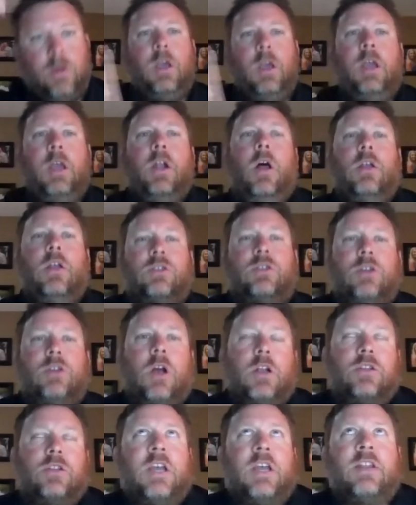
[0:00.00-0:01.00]
it all
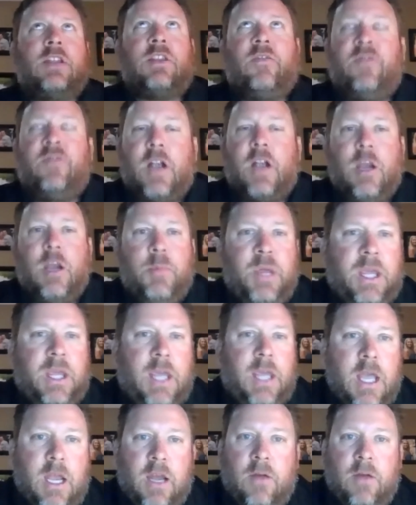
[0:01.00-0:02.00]
starts at the very
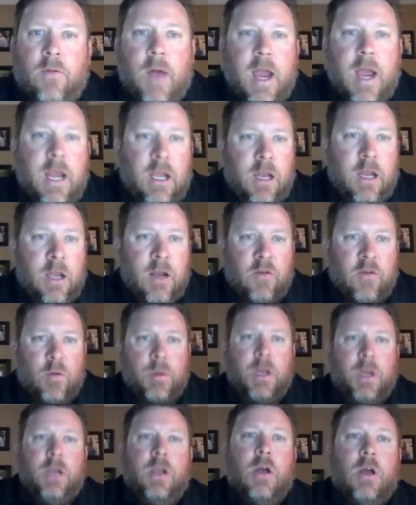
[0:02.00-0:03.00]
beginning, right? And
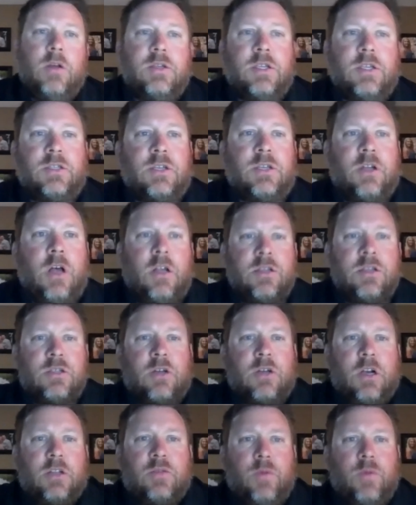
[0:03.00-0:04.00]
everybody knows this. It all
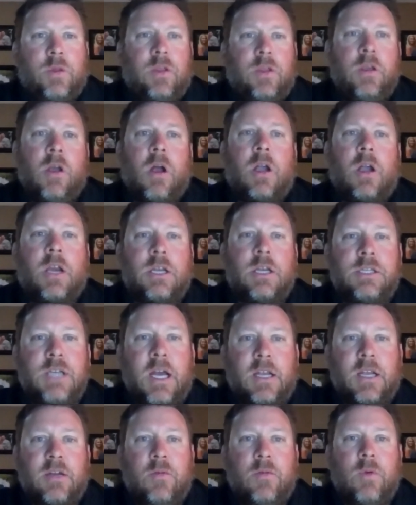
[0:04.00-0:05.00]
starts with the
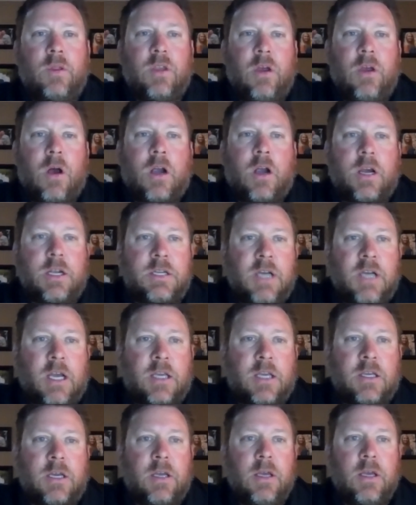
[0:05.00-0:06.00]
architect and what the architect
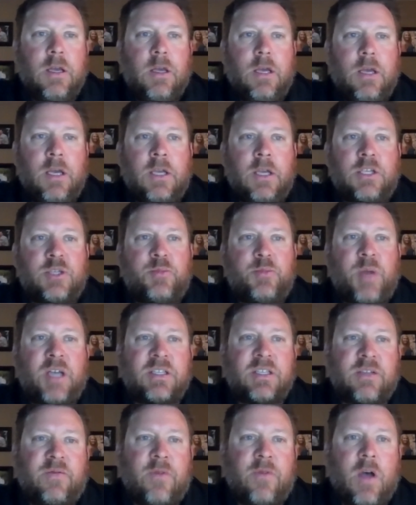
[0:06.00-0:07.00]
is
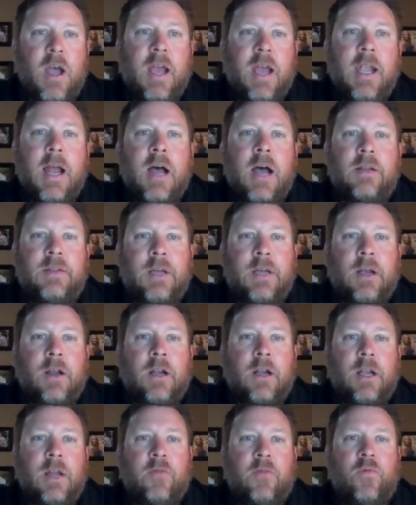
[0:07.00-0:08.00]
specifying out
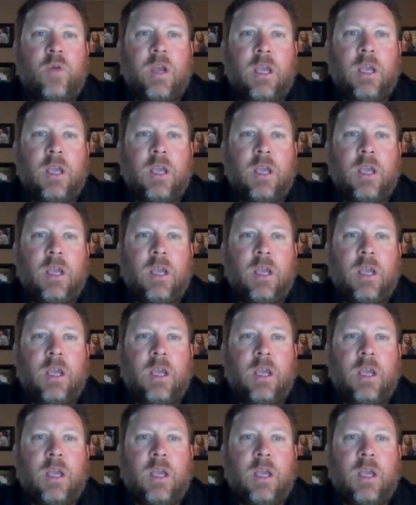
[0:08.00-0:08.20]
there. And if